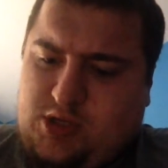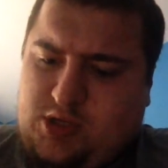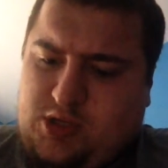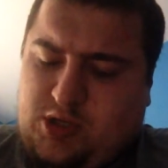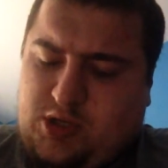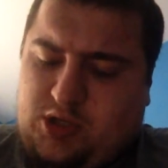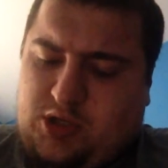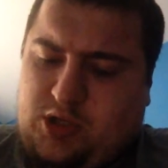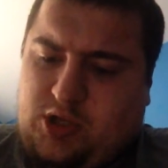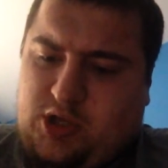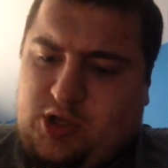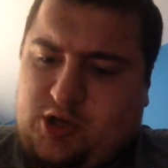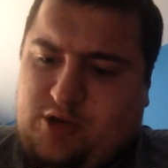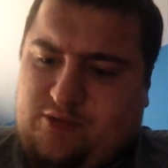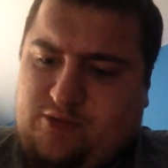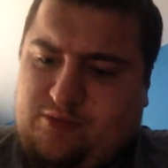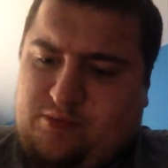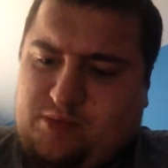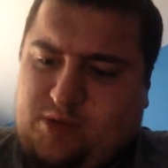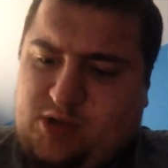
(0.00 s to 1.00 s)
a lot
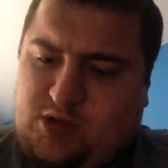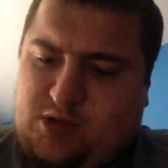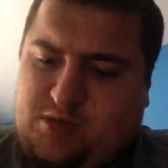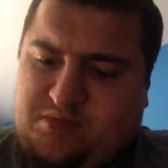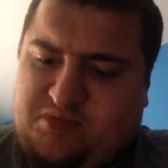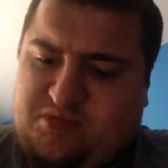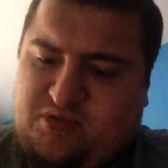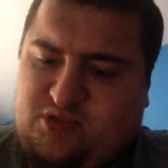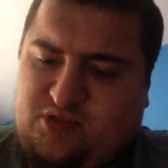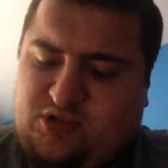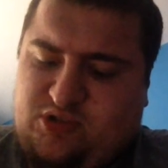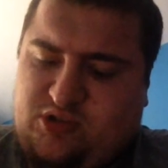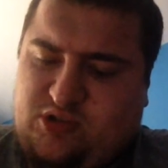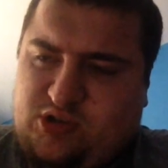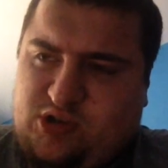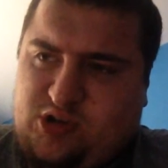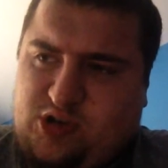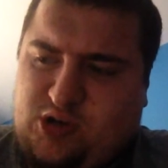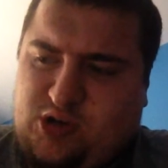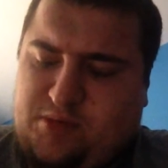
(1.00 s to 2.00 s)
of people
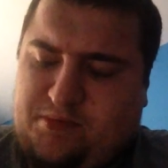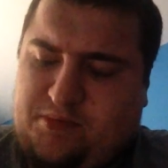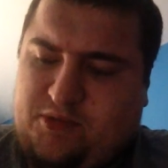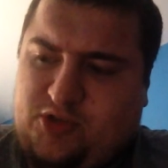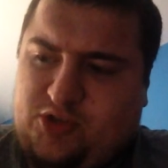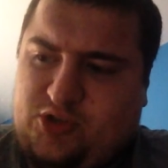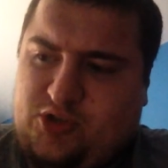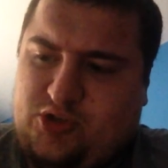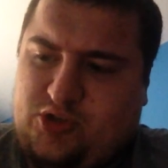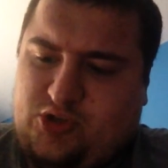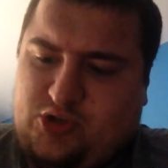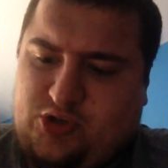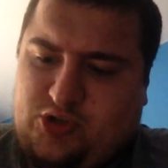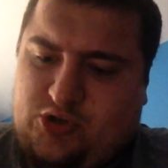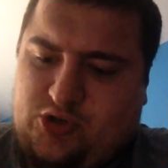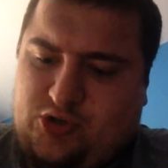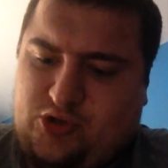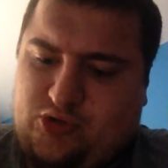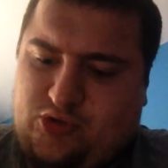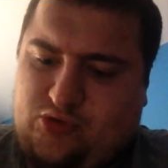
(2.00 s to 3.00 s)
opt
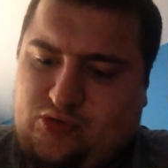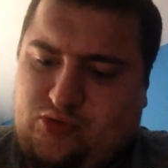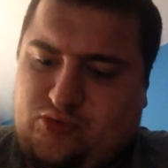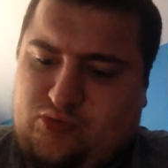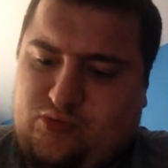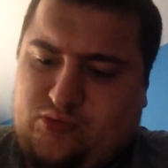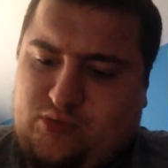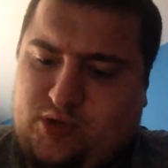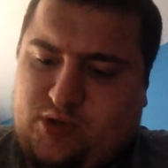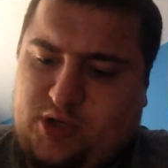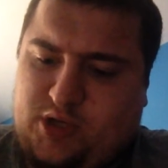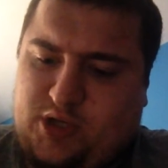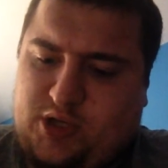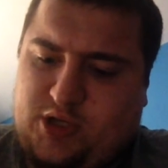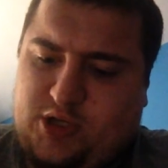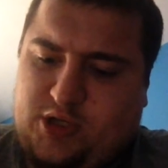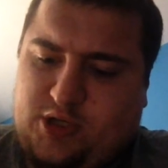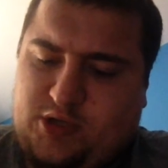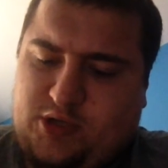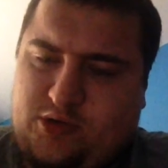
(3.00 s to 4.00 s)
to
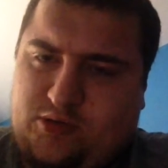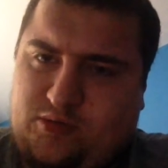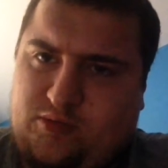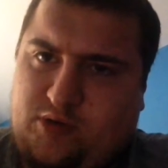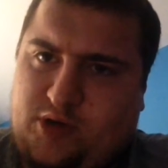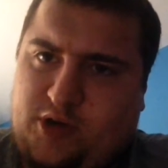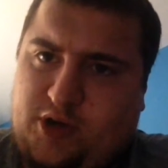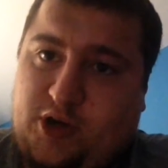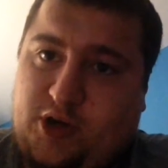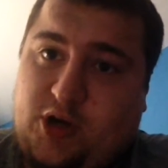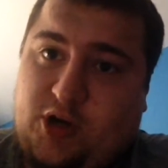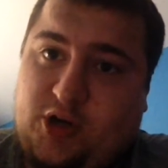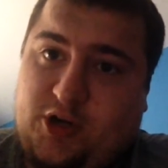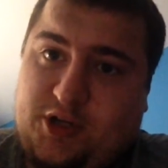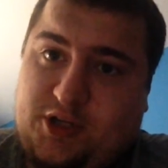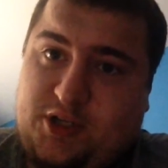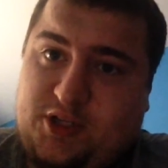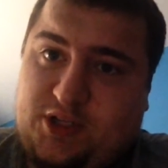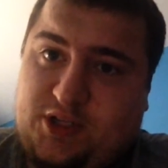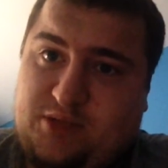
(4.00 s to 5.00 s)
run
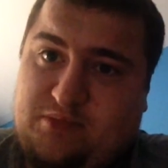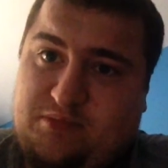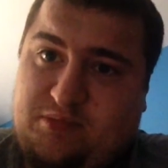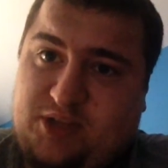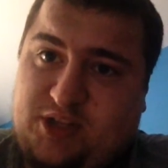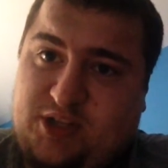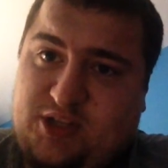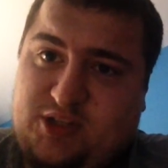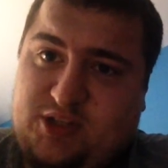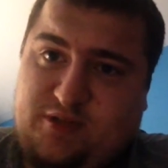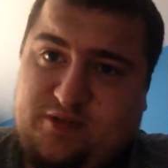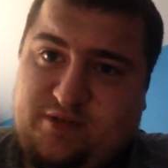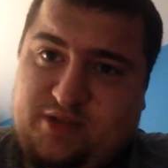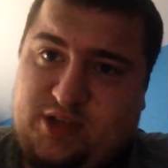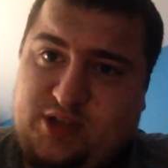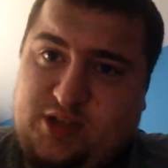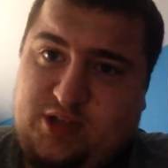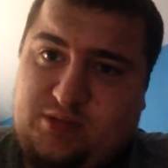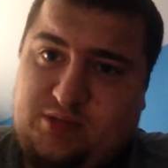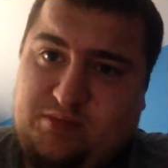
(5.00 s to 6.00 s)
Honest in place of
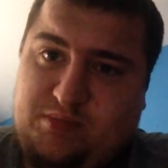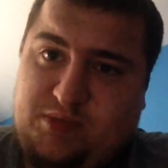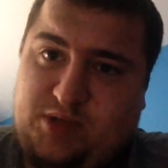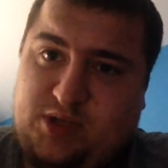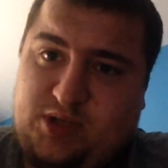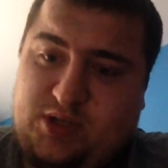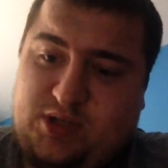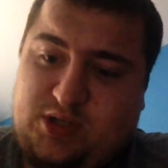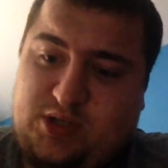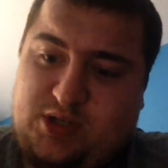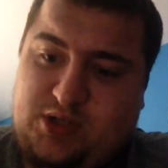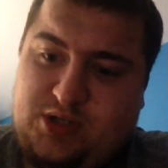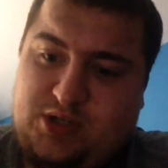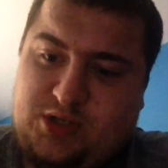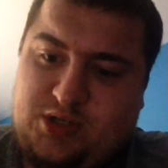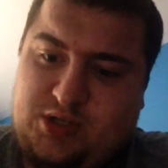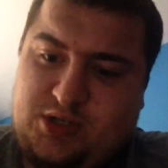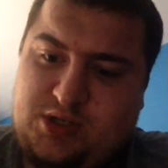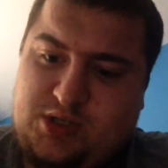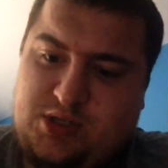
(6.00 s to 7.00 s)
this, but
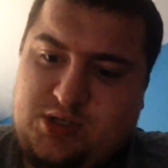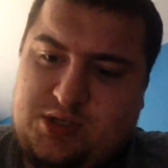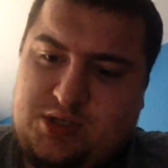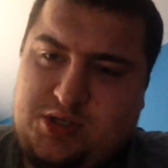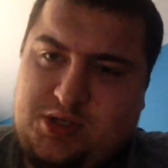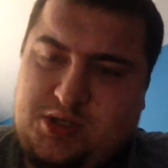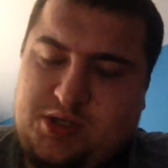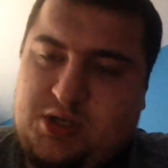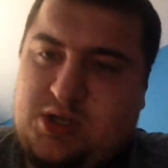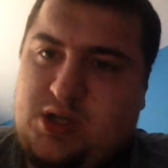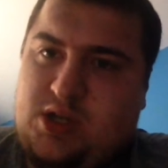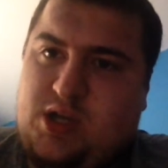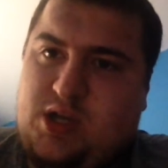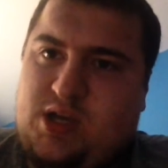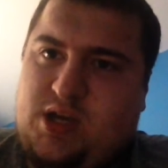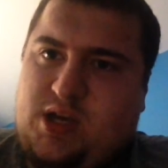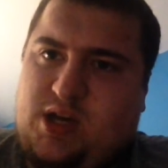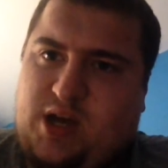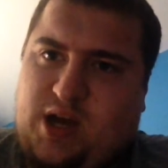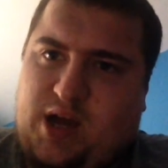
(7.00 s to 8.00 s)

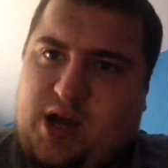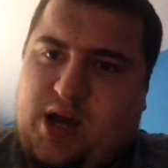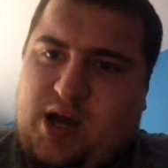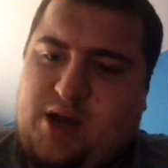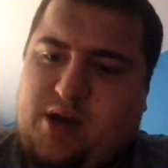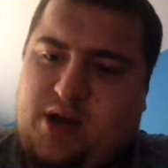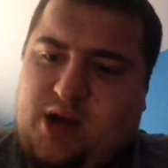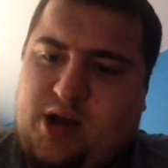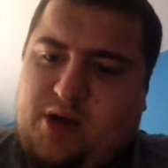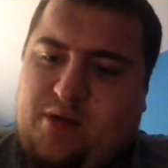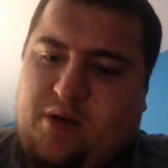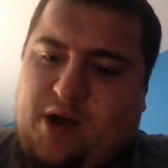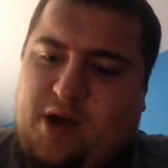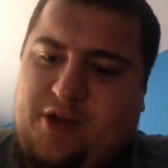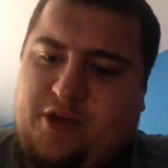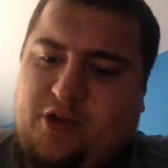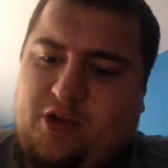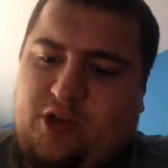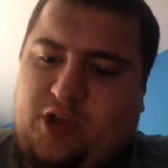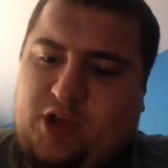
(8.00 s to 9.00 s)
I
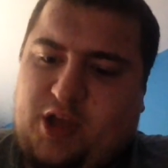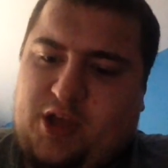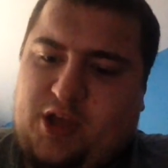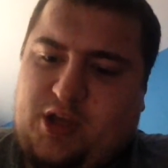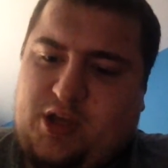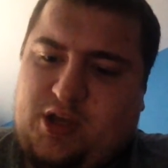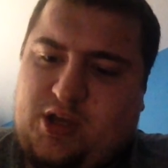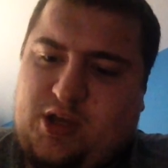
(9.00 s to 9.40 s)
rather like